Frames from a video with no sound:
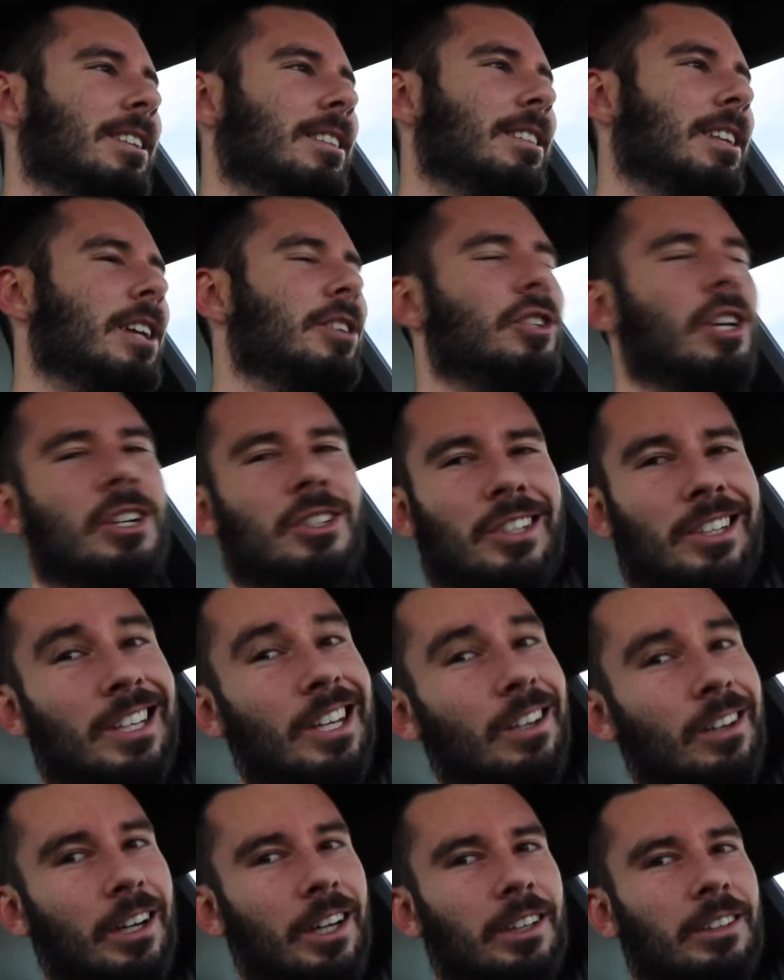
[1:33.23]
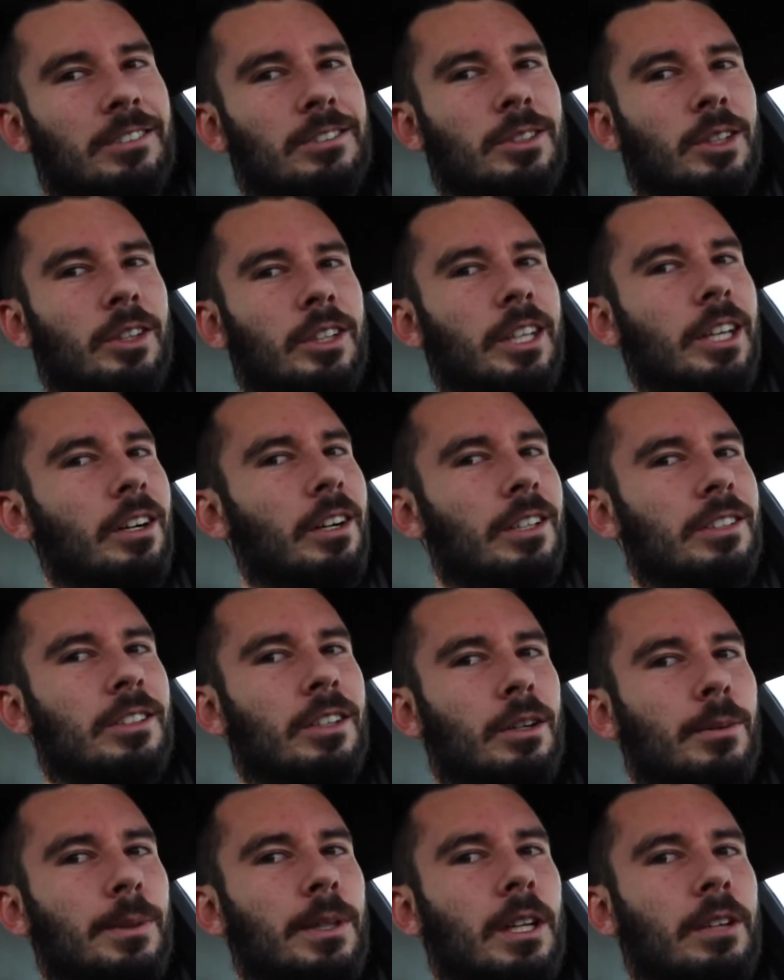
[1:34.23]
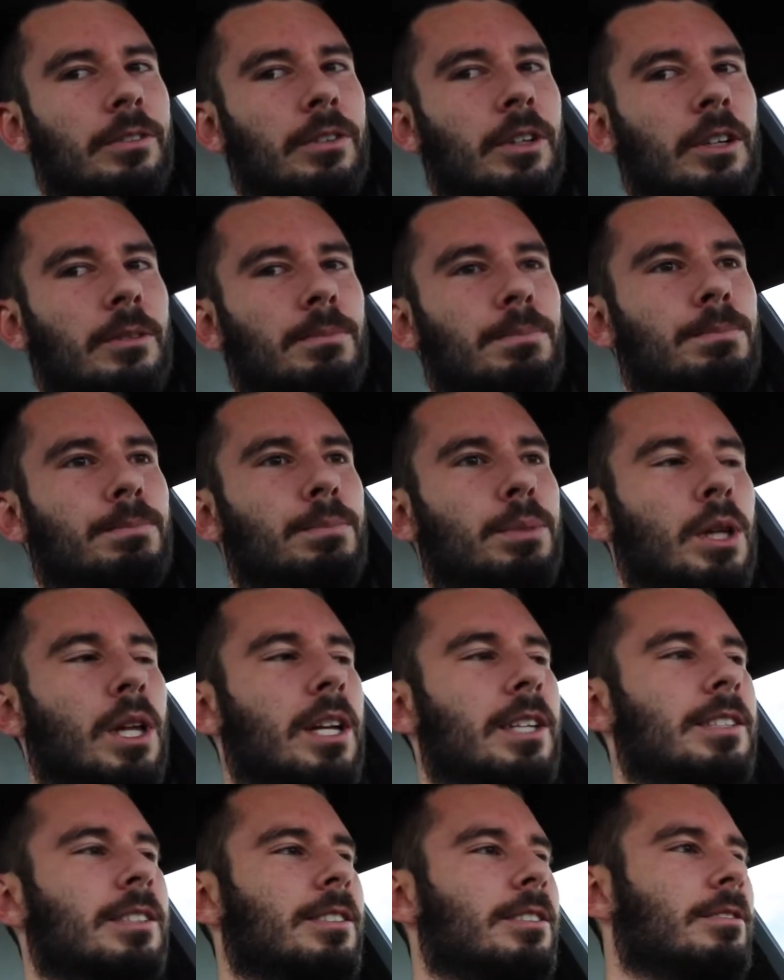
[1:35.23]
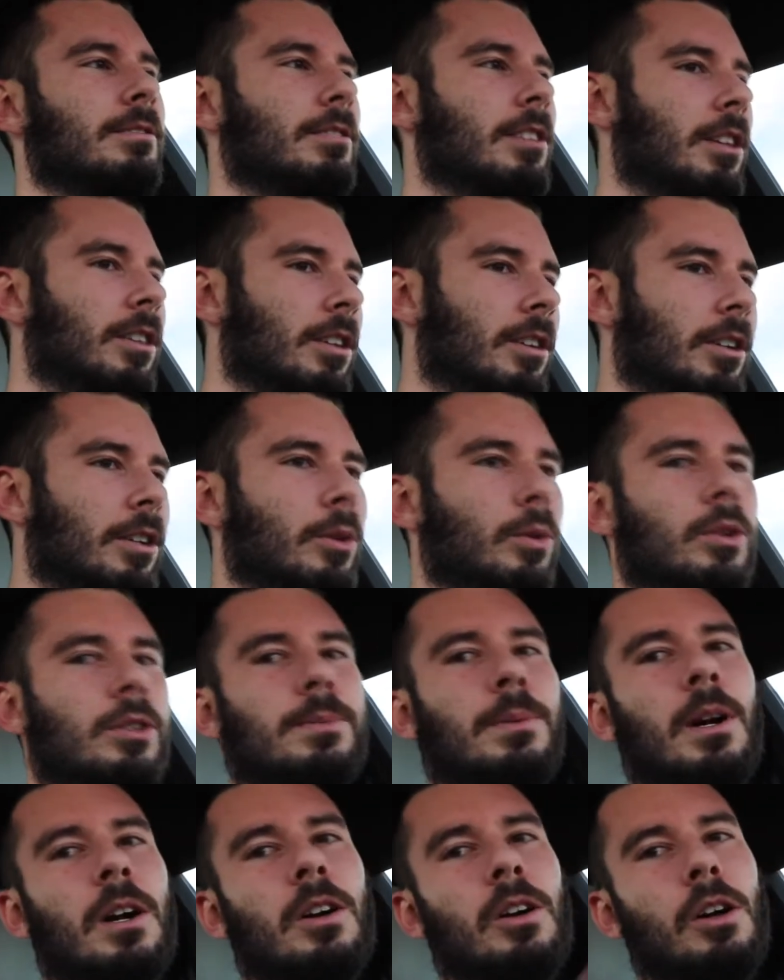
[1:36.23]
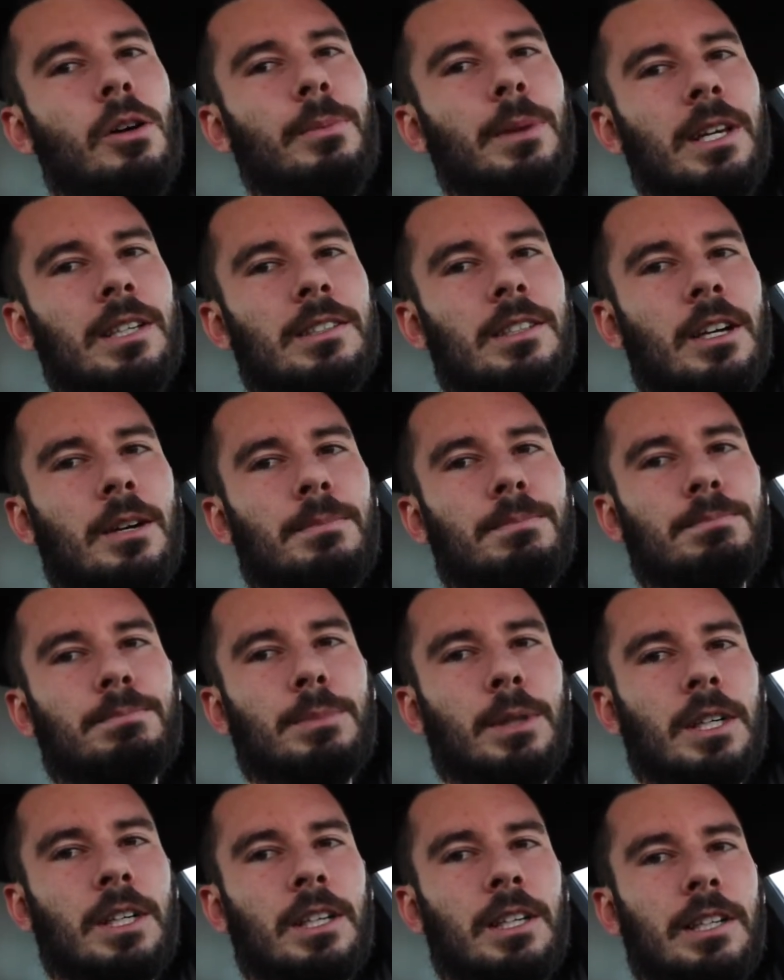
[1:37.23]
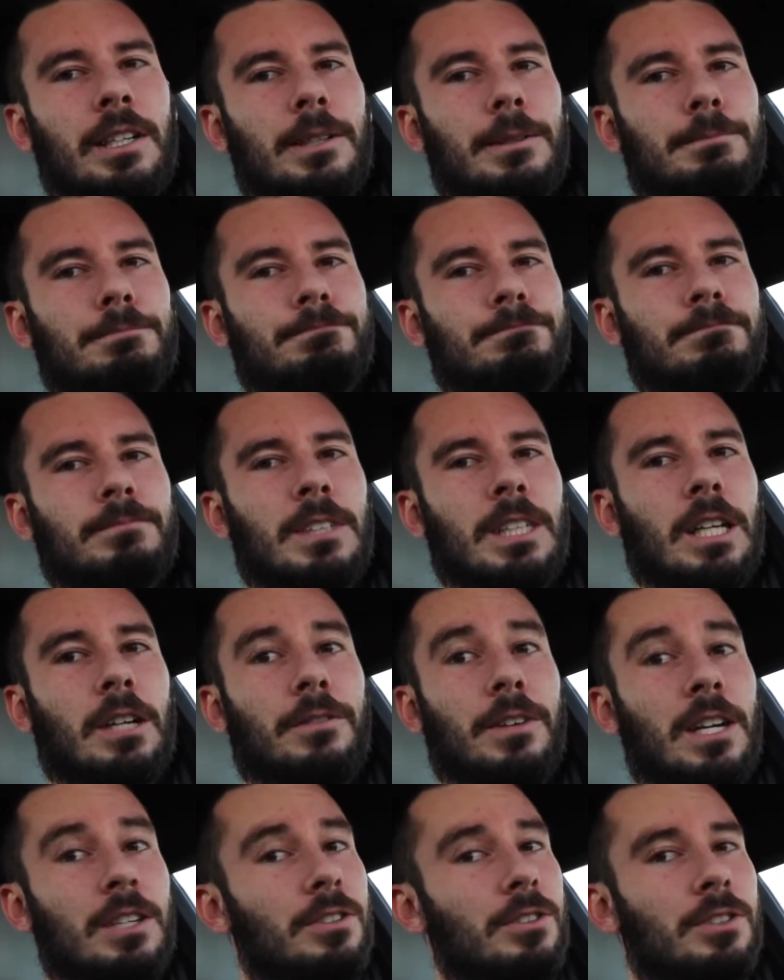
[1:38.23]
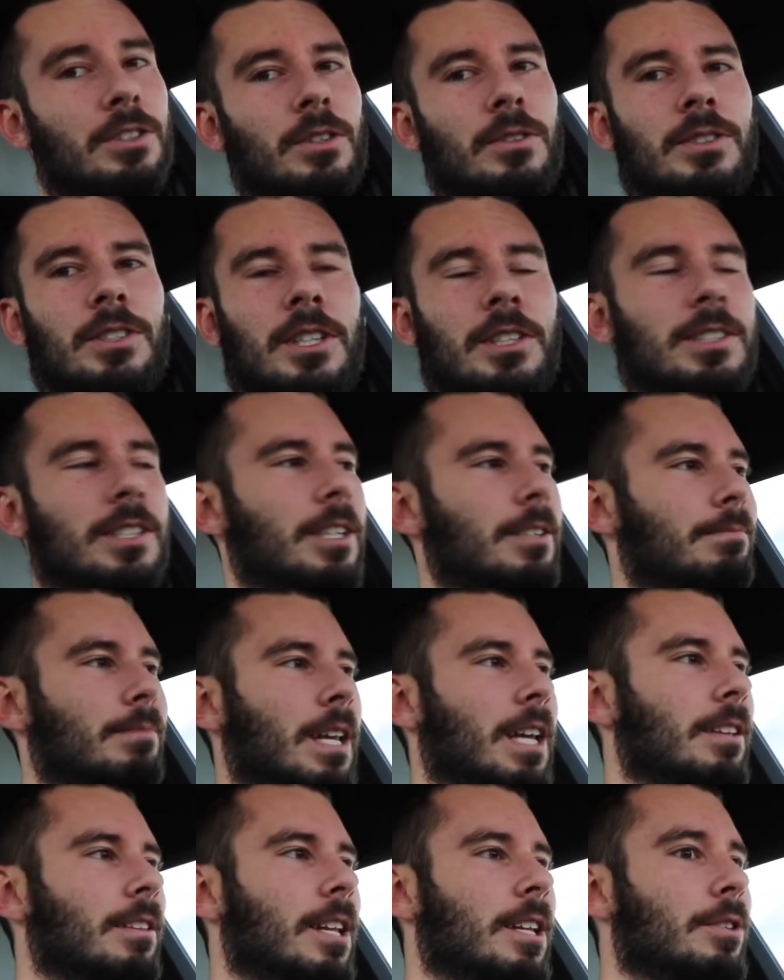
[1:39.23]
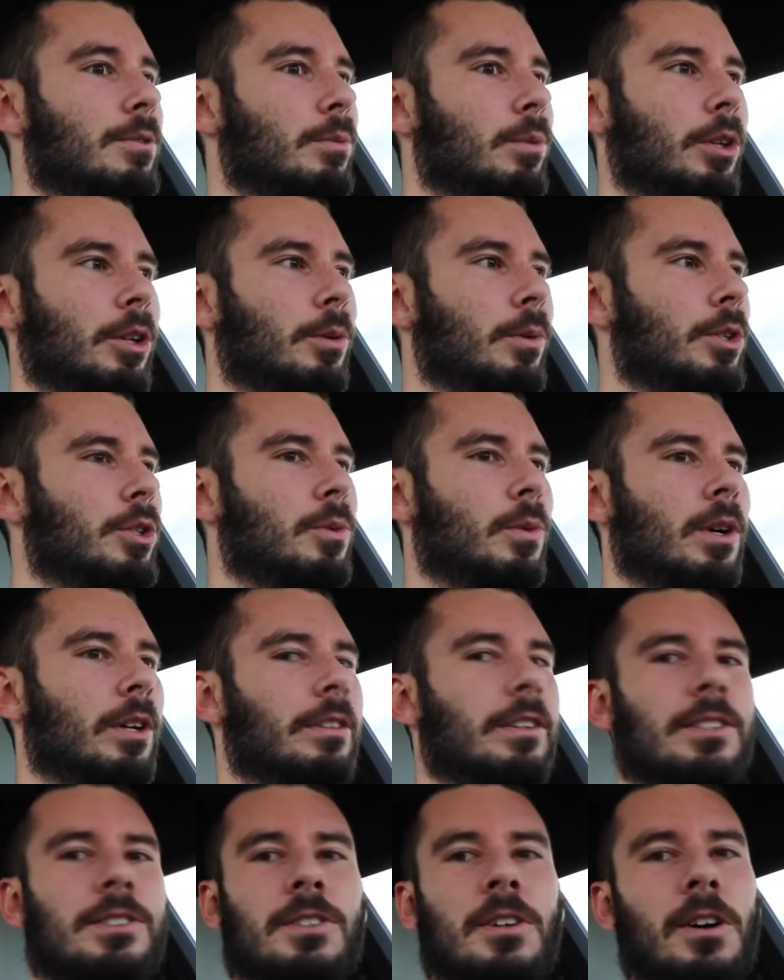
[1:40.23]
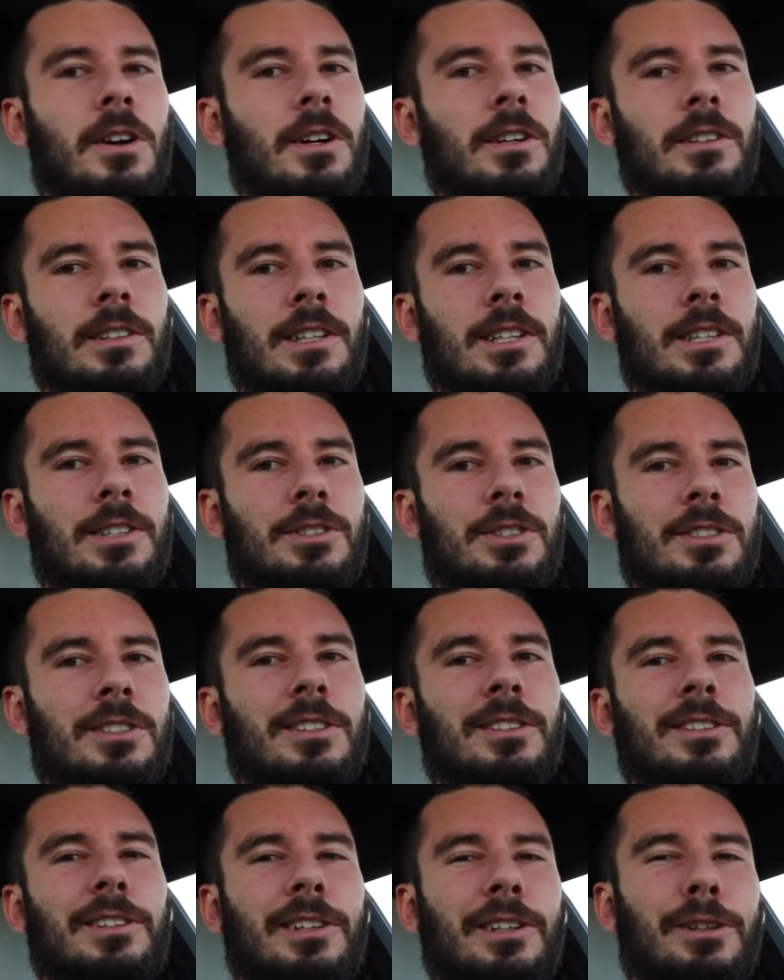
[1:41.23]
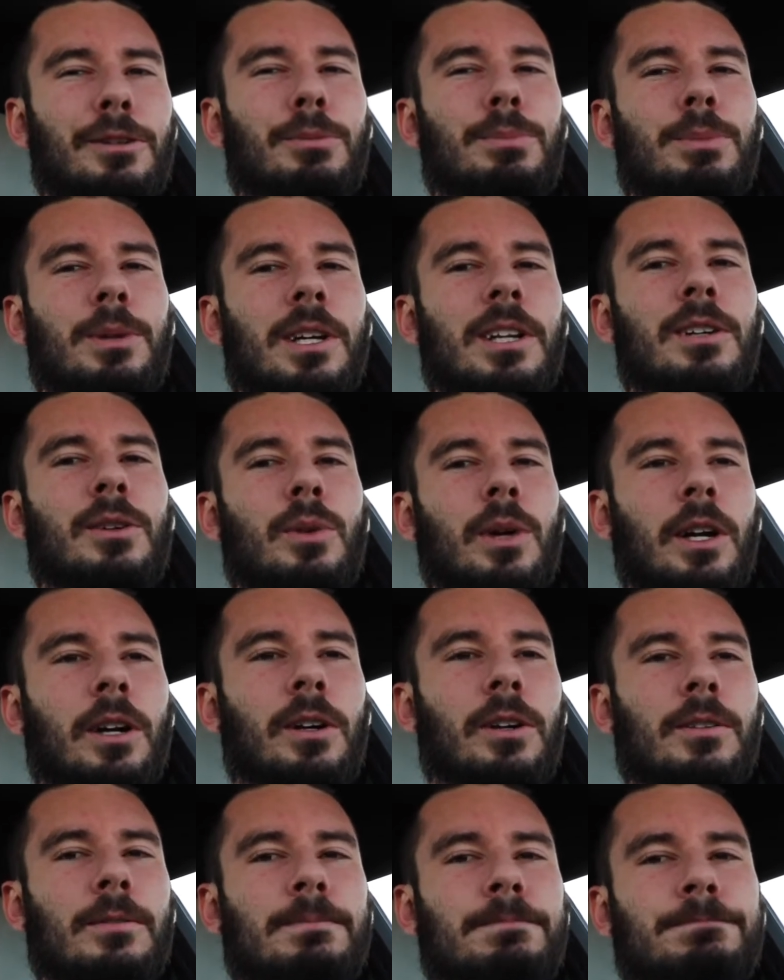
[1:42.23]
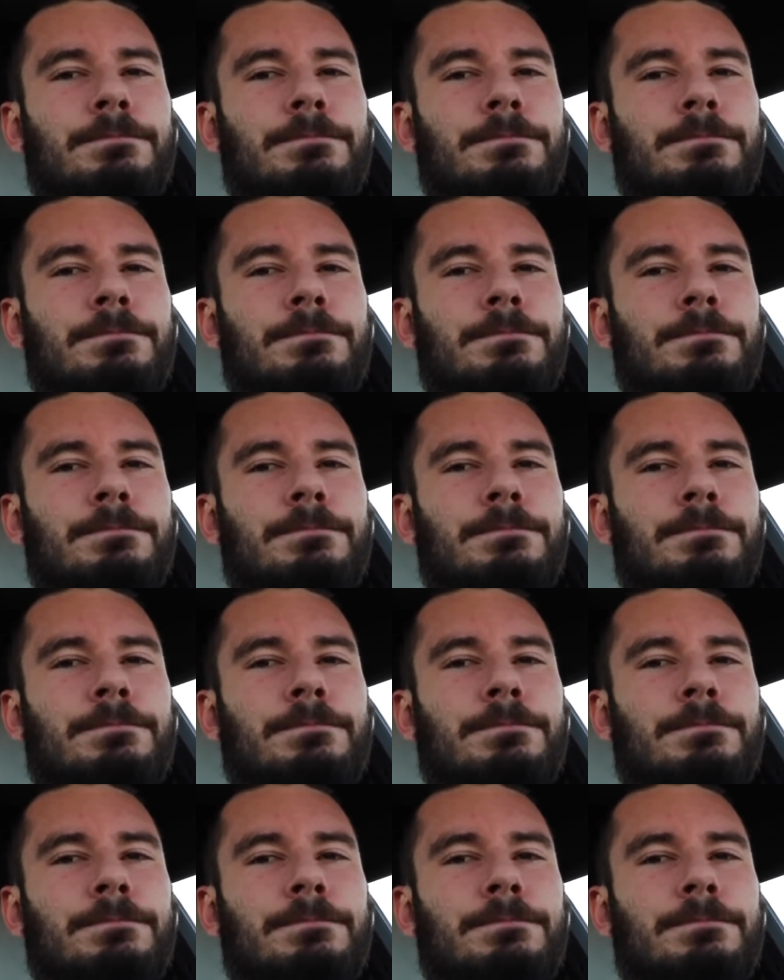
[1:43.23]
they changed the gearing, so the gearing's a little bit different, plus the 30 horsepower, it all makes up to get a faster 0 to 60, and that's really what you want in this car. It's just a little bit quicker.